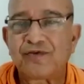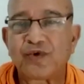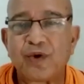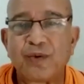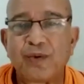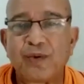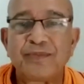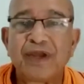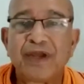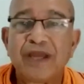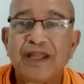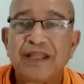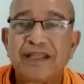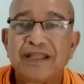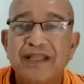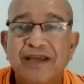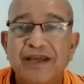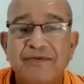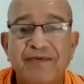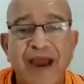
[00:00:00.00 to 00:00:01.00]
From
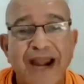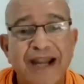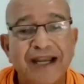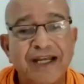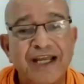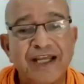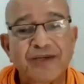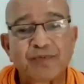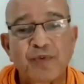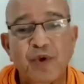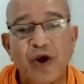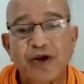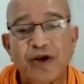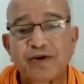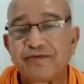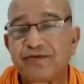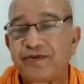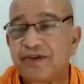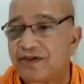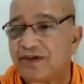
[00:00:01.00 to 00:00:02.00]
the vantage point
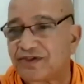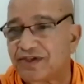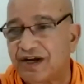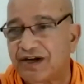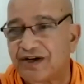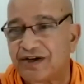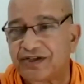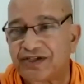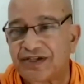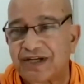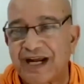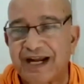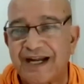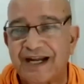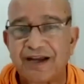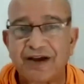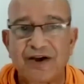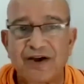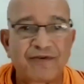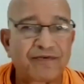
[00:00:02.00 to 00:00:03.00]
of this
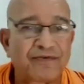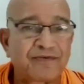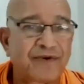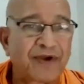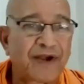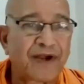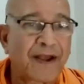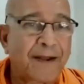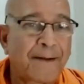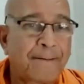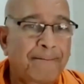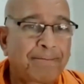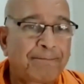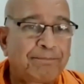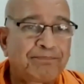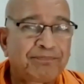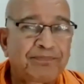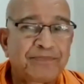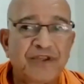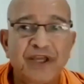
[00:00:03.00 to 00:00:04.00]
understanding of
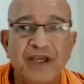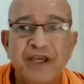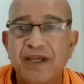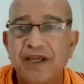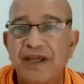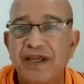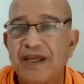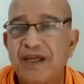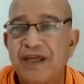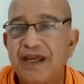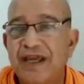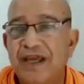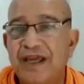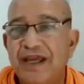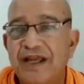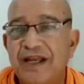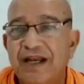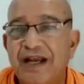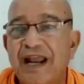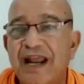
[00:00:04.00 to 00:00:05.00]
the
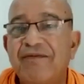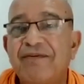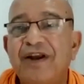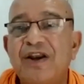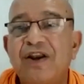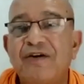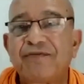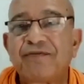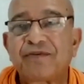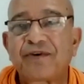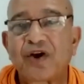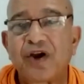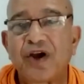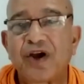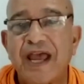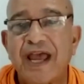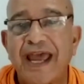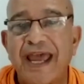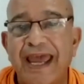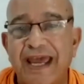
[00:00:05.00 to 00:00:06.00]
level of
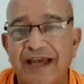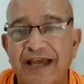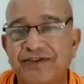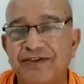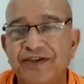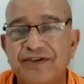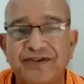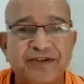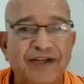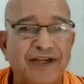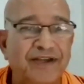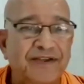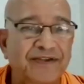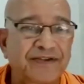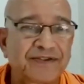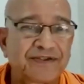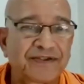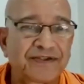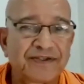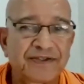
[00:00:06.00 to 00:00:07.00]

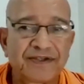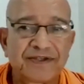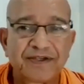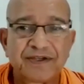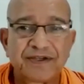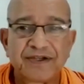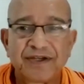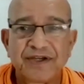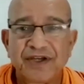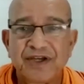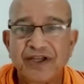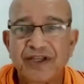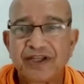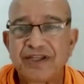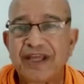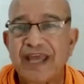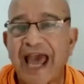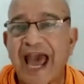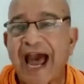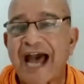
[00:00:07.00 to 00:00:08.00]
existence,
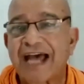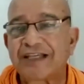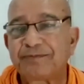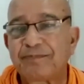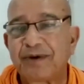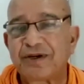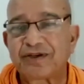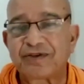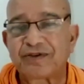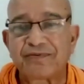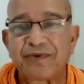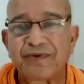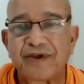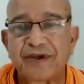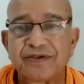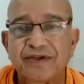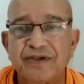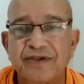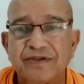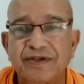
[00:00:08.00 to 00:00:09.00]
the aspects of
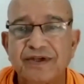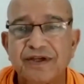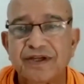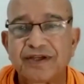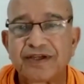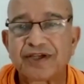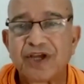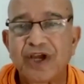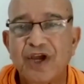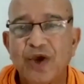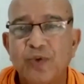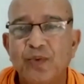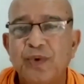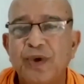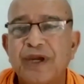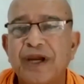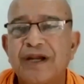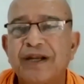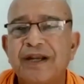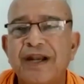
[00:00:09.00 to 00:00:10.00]
existence,
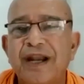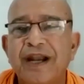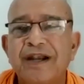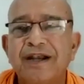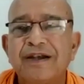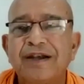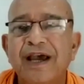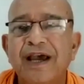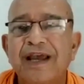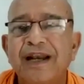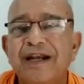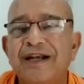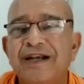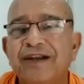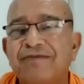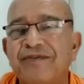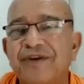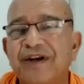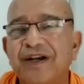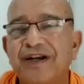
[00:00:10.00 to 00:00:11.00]
we get an entirely
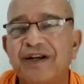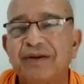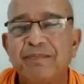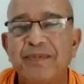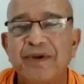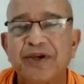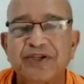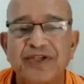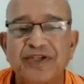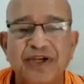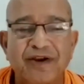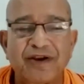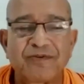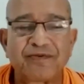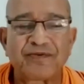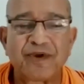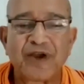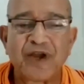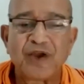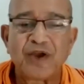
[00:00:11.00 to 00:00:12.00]
different picture of
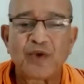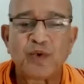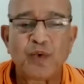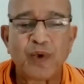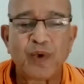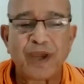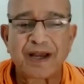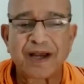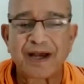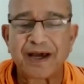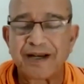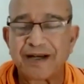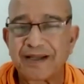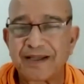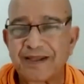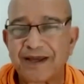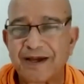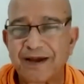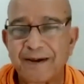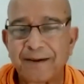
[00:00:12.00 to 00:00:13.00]

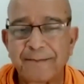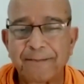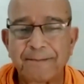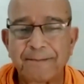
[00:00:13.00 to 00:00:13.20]
Vivekananda.